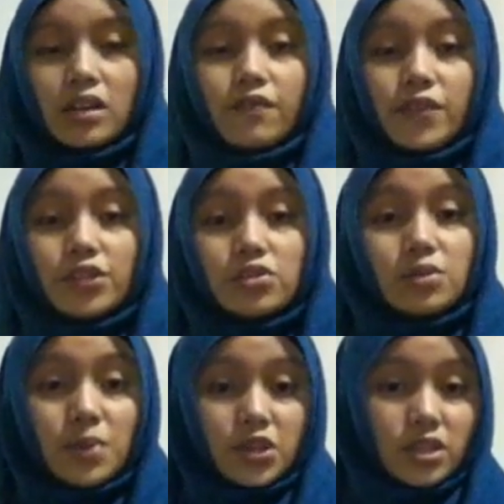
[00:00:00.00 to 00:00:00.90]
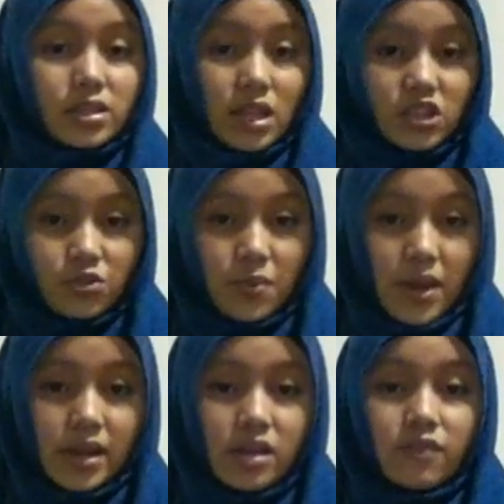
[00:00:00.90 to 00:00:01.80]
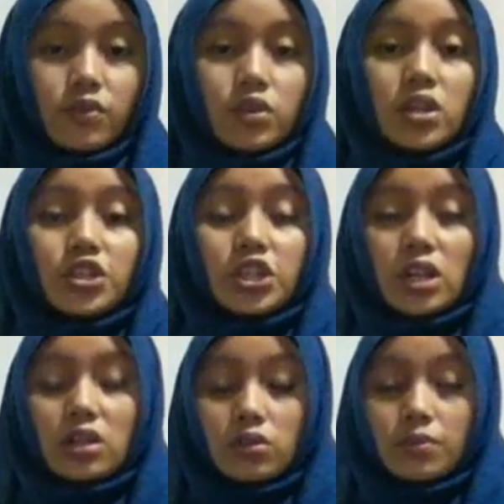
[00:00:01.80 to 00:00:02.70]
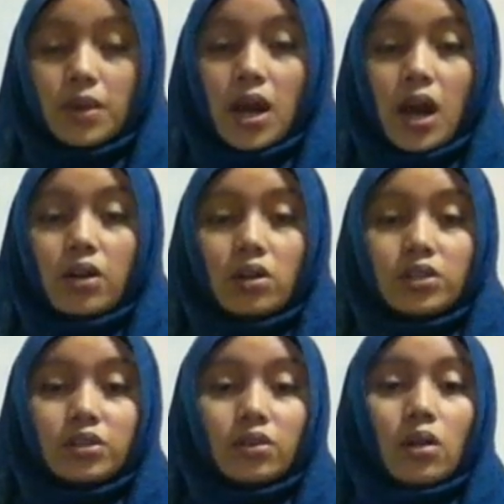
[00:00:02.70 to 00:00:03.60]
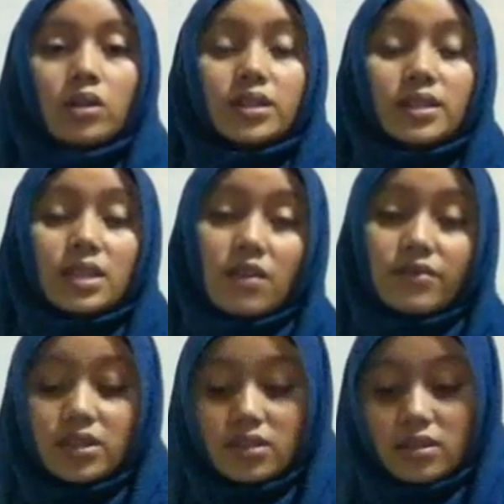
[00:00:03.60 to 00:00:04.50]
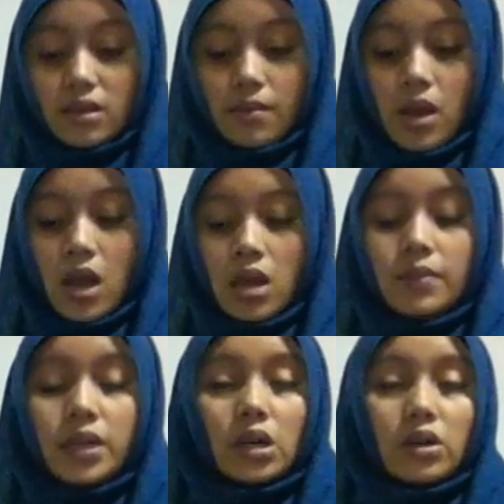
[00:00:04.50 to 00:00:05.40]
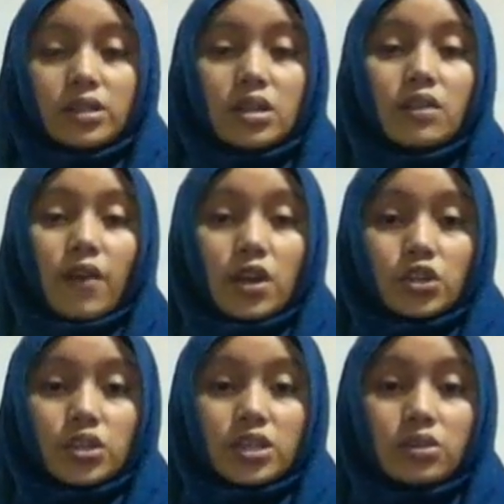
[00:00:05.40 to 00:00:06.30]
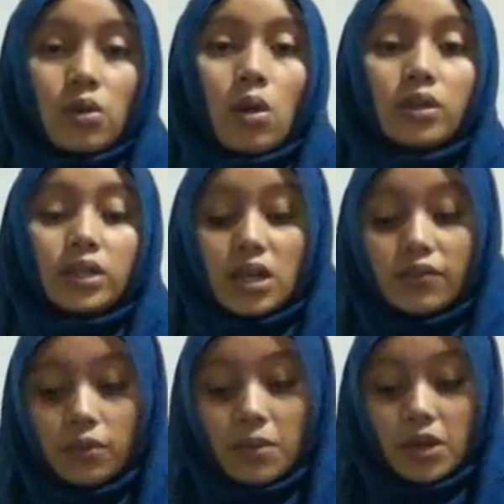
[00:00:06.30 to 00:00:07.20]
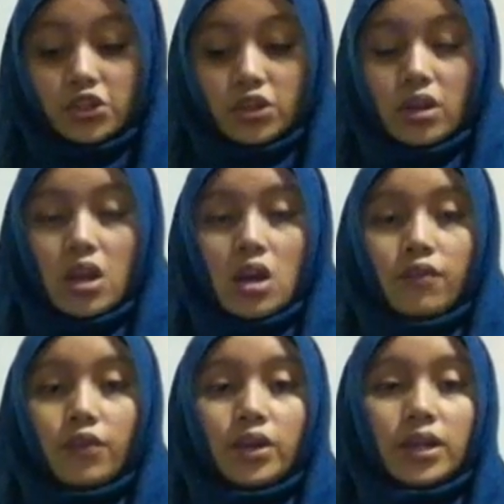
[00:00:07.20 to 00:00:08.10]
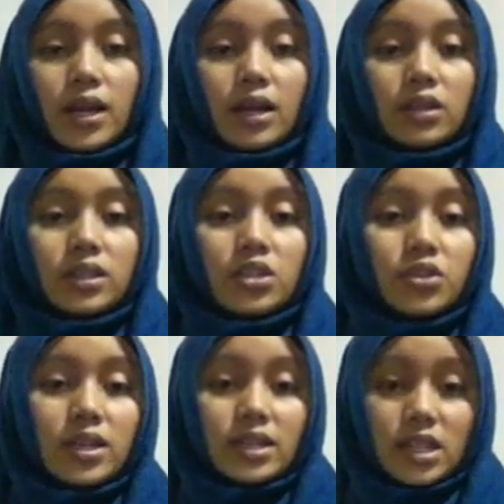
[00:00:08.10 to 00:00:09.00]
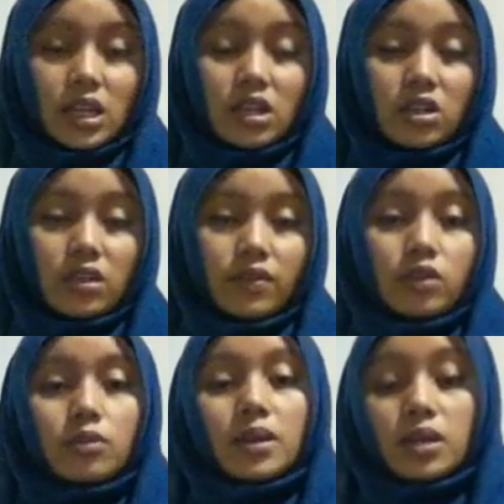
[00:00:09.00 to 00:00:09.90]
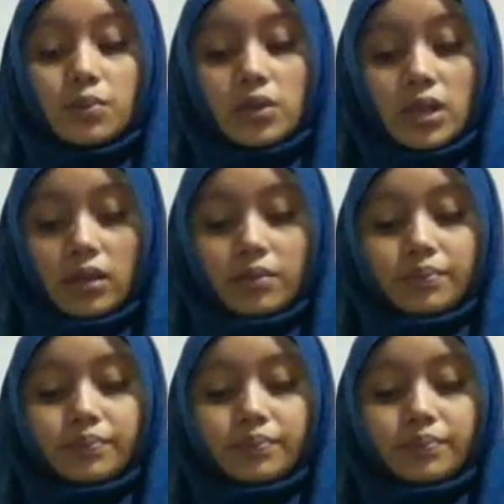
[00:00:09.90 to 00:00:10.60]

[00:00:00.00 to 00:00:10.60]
The visual-spatial sketchpad and the phonological loop are also called slave system because their function is to hold information for the central executive to manipulate.